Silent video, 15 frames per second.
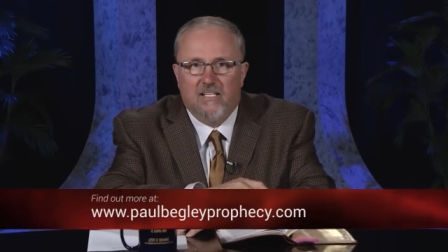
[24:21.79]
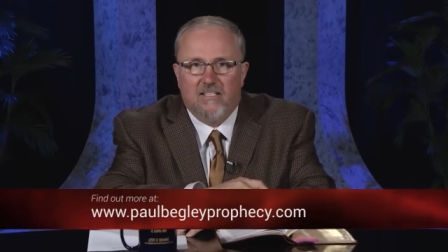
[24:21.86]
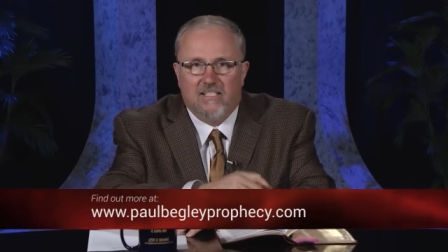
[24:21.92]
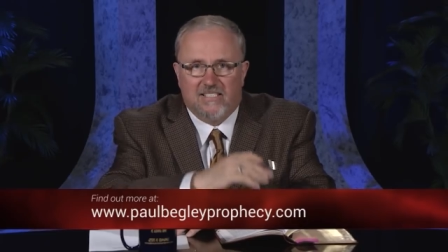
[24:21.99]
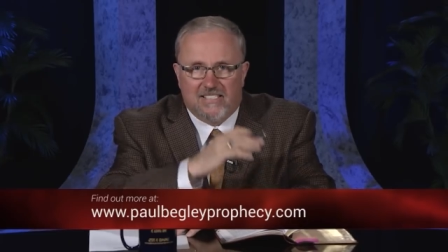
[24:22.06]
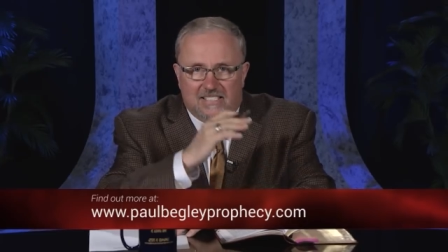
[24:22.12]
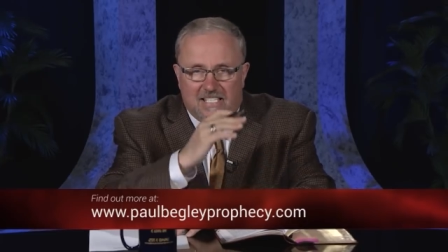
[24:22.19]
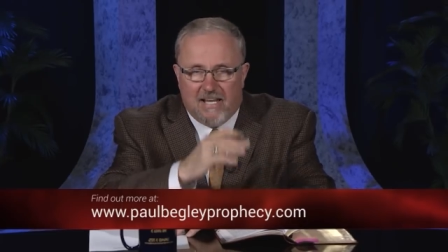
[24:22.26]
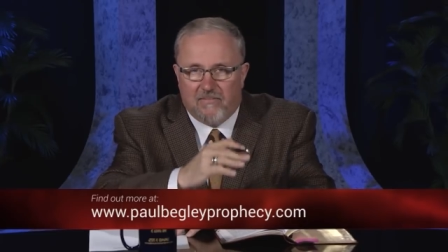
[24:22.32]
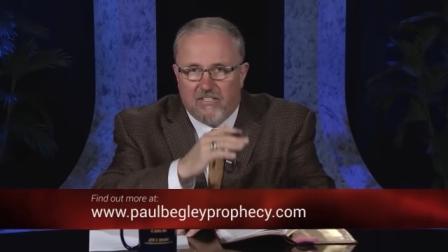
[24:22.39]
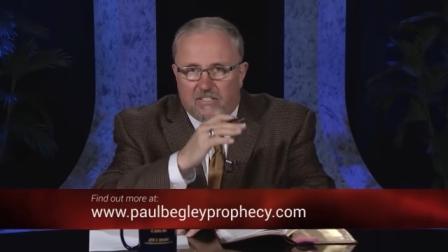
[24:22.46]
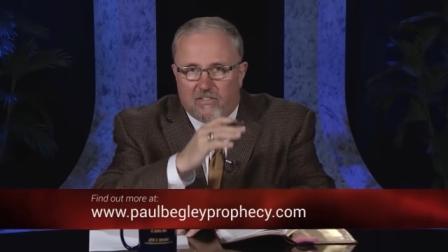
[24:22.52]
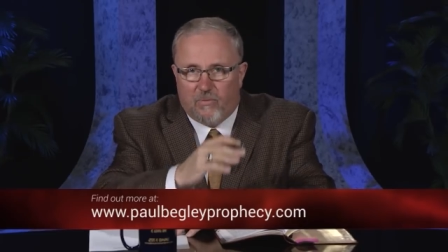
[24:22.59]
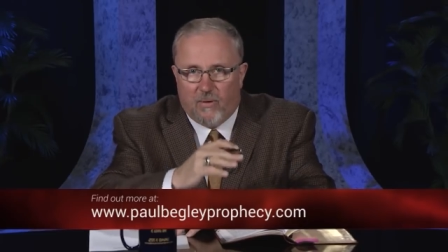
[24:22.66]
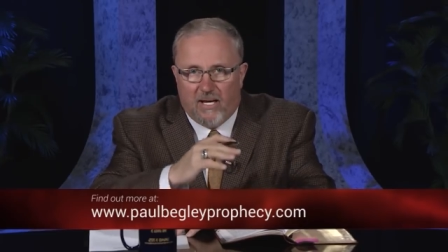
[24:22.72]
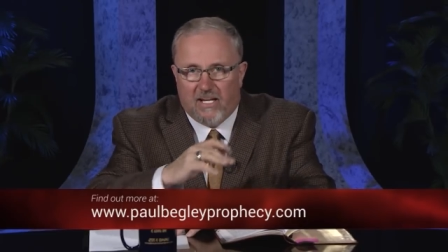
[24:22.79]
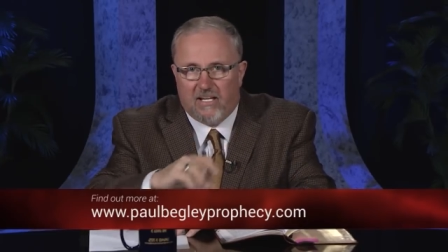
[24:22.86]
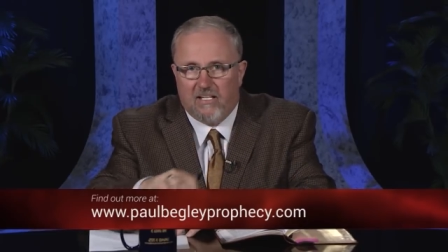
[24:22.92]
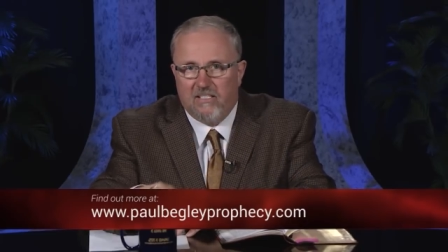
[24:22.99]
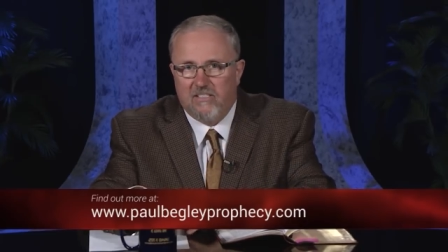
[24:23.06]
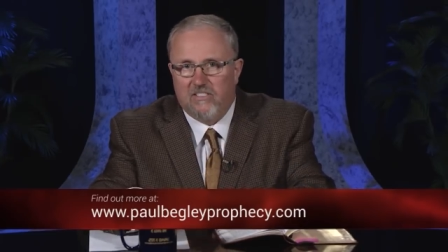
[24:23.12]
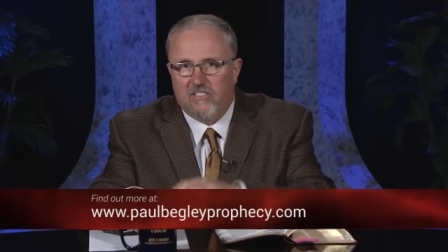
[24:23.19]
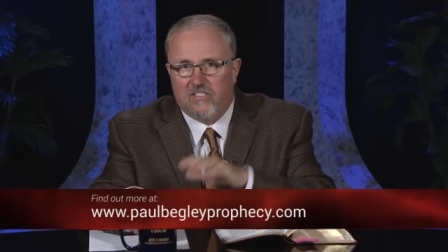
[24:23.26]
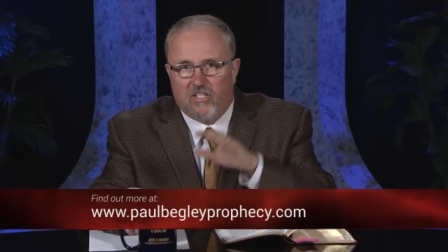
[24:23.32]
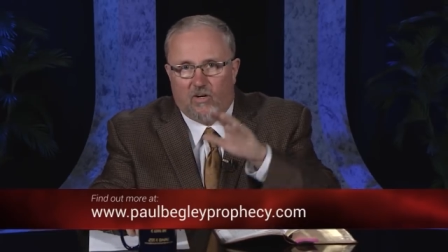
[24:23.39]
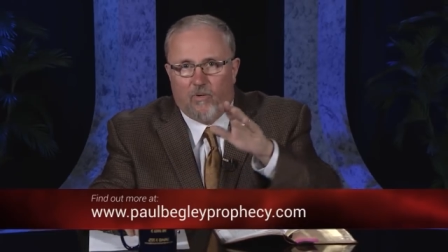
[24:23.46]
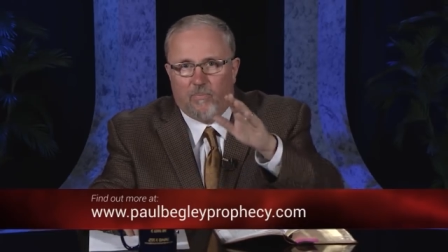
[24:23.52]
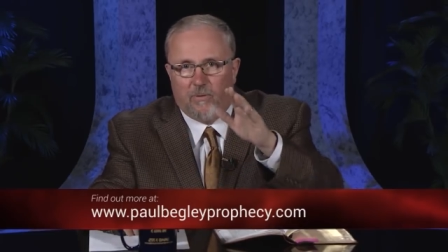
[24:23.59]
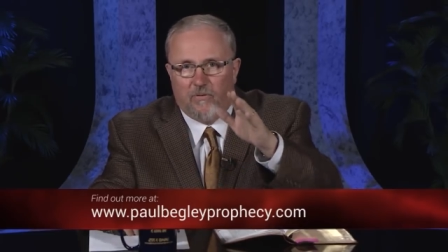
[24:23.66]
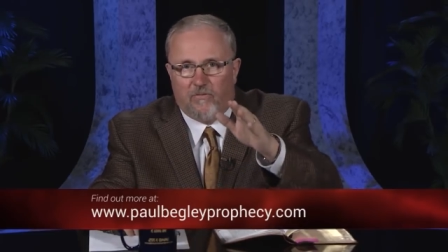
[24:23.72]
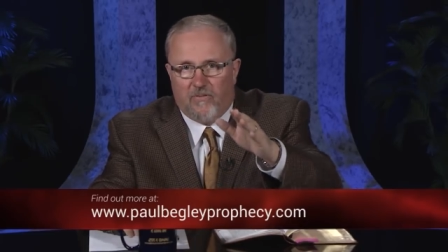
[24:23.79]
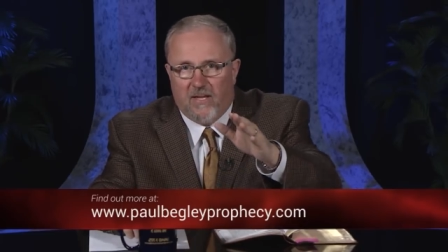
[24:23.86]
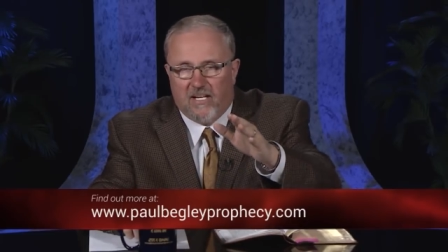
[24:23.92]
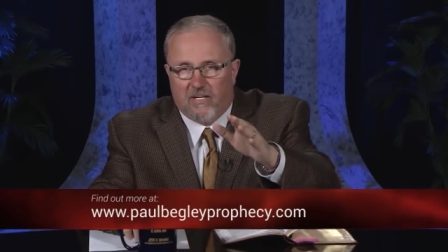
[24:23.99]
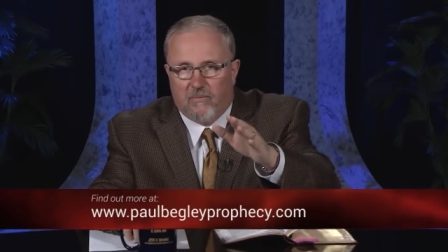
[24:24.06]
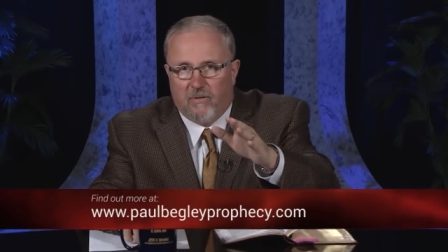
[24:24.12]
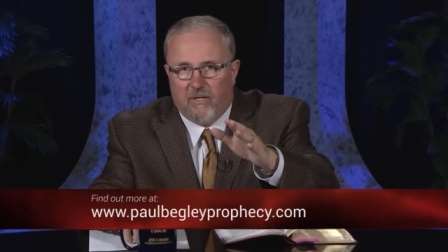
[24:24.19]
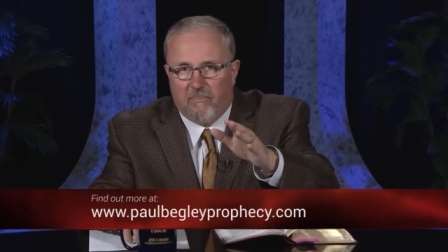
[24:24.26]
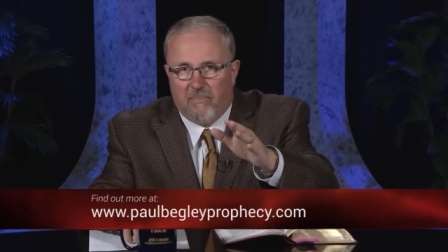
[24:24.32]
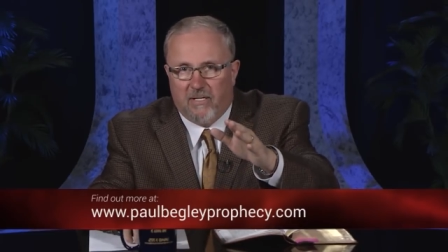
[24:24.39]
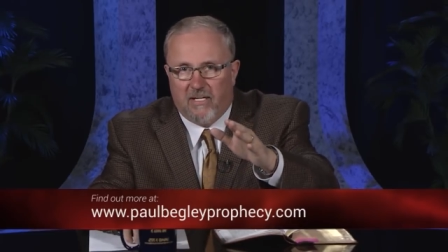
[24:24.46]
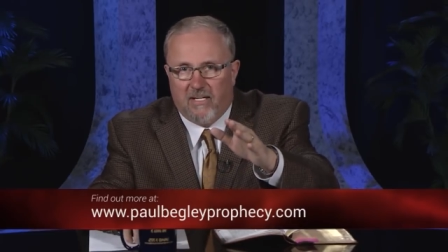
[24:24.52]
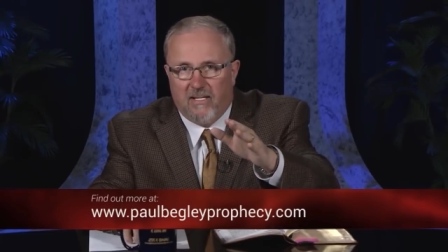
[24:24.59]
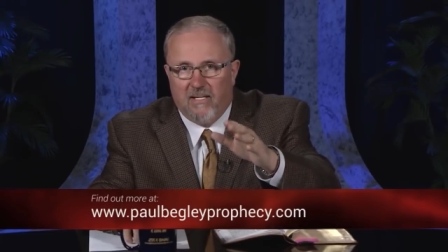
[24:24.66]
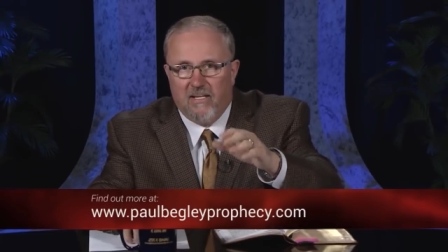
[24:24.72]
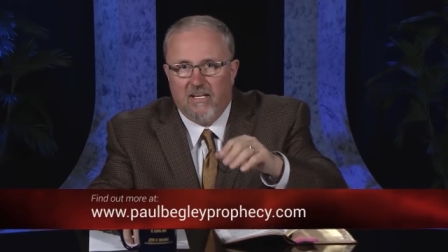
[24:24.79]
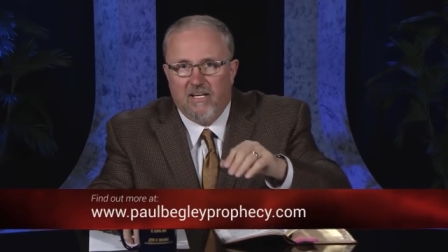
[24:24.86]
The 7th quake, so prophetic will it be,